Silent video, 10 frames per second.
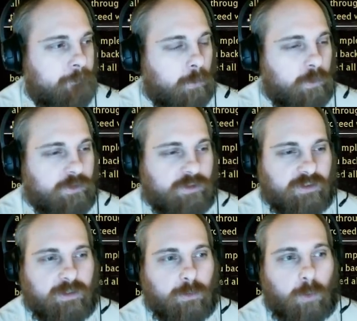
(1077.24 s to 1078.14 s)
which
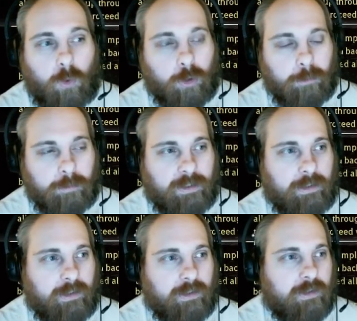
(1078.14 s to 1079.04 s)
isn't
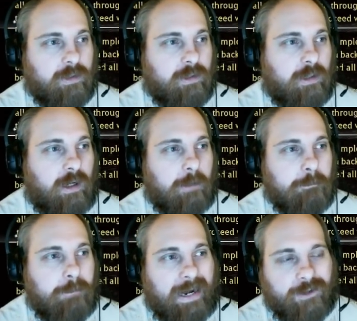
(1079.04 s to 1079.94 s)
horribly
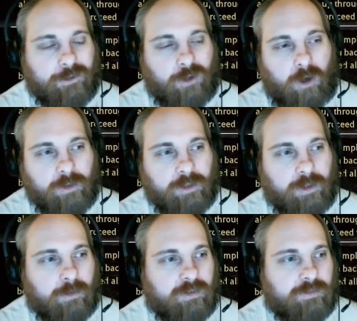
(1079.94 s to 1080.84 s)
bad at all. You
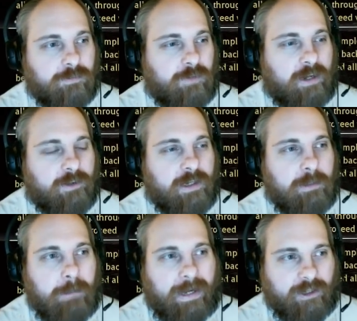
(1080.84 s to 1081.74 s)
know, it's very
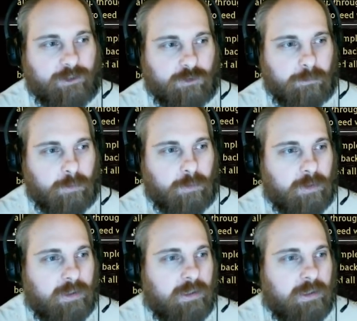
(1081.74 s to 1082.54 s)
manageable.